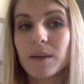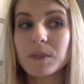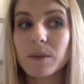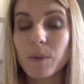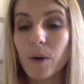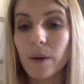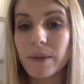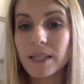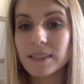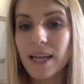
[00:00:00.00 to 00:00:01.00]
some
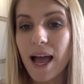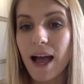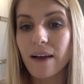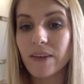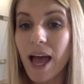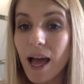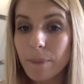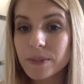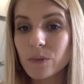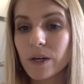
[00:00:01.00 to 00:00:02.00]
apartments have
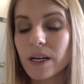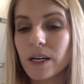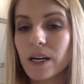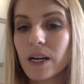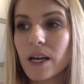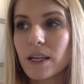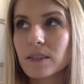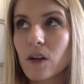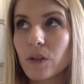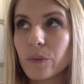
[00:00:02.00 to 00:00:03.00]
apps where it's
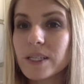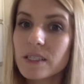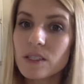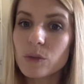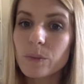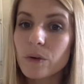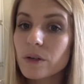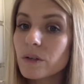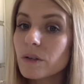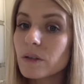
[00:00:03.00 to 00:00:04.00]
called the residential
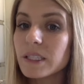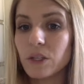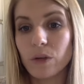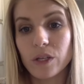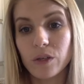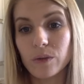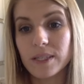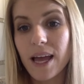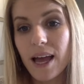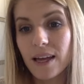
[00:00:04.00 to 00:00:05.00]
portal, and you can use
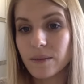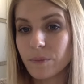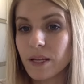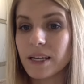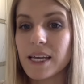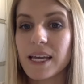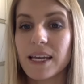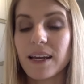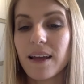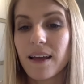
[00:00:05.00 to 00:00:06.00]
that and plug
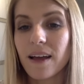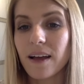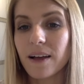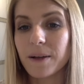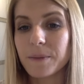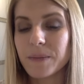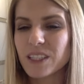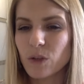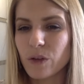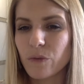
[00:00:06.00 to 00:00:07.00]
in.
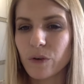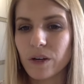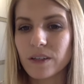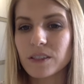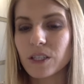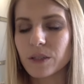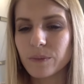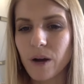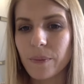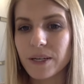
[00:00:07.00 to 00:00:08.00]
That's only for certain
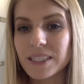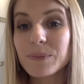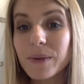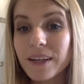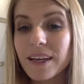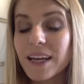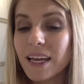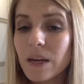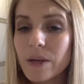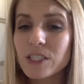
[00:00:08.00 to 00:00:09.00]
properties. But
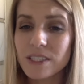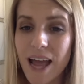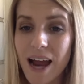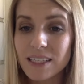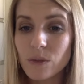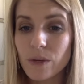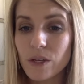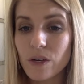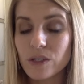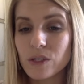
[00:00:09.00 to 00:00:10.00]
anyway, just ask what
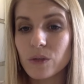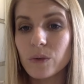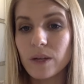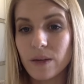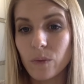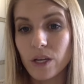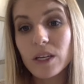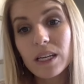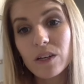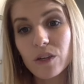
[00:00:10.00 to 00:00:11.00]
you can do and what you
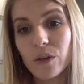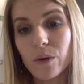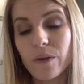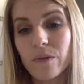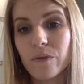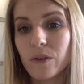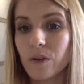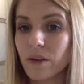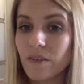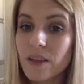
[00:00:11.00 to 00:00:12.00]
need to do if
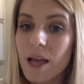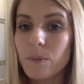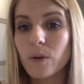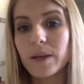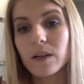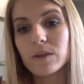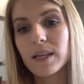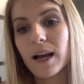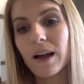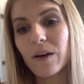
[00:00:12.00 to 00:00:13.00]
you have a light bulb that goes
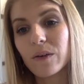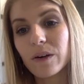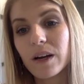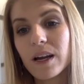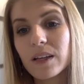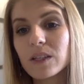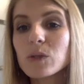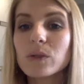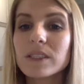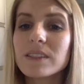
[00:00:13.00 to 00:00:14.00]
out, or the
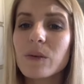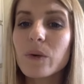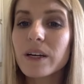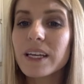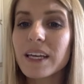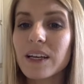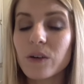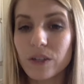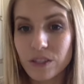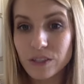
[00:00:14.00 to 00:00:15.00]
toilet's not working,
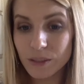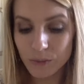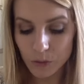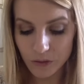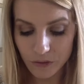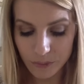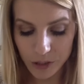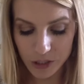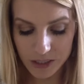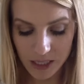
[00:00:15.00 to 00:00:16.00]
or there's some sort of an
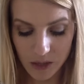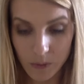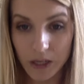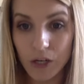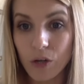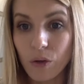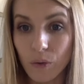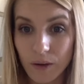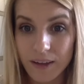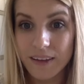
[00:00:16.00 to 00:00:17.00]
emergency you want to
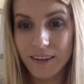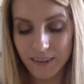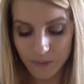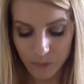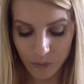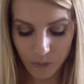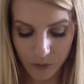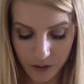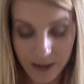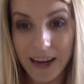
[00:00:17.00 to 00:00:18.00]
know
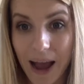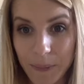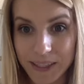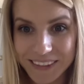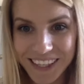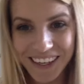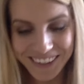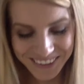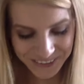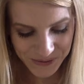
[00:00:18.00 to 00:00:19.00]
before it happens.
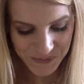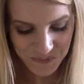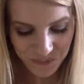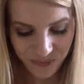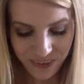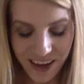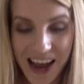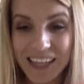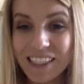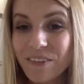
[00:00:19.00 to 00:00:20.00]

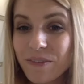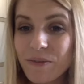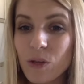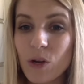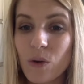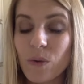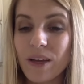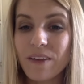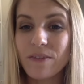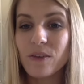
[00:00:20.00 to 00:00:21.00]
Ask if
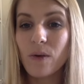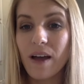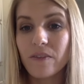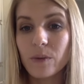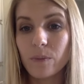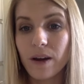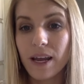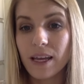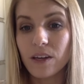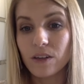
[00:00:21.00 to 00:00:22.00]
you have to
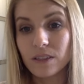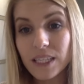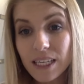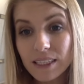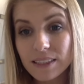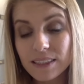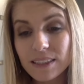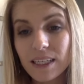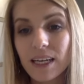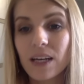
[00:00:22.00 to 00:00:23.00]
break your lease.
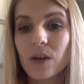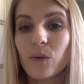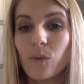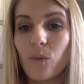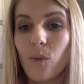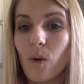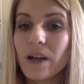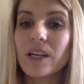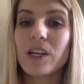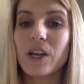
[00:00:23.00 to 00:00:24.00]
What
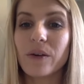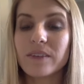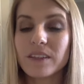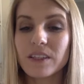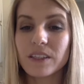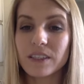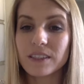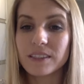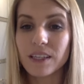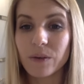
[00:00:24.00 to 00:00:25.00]
do?
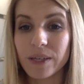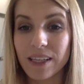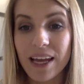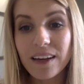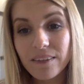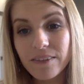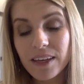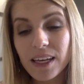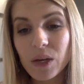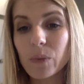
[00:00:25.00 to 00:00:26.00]
There's a reletting
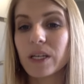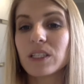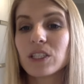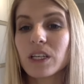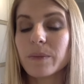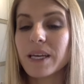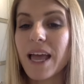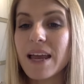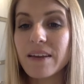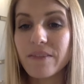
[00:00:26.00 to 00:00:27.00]
fee, which could be
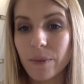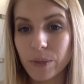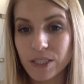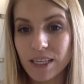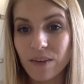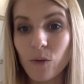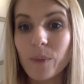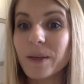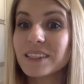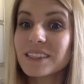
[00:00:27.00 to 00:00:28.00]
85% of
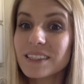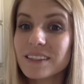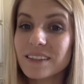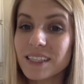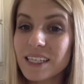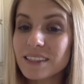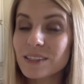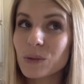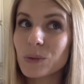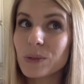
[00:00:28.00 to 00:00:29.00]
1 month's lease,